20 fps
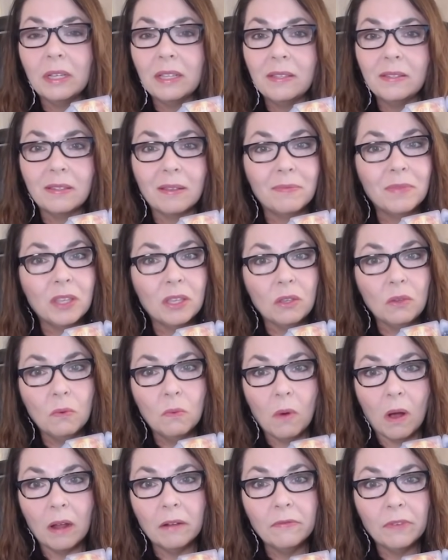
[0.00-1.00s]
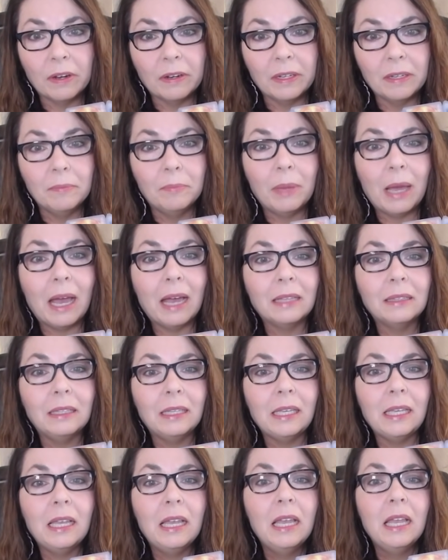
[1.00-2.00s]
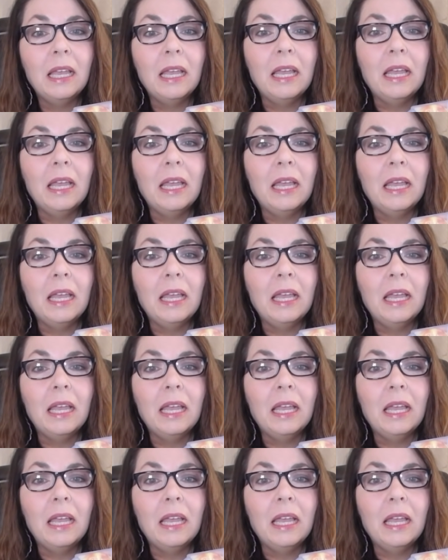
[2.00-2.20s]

It's something you want very badly.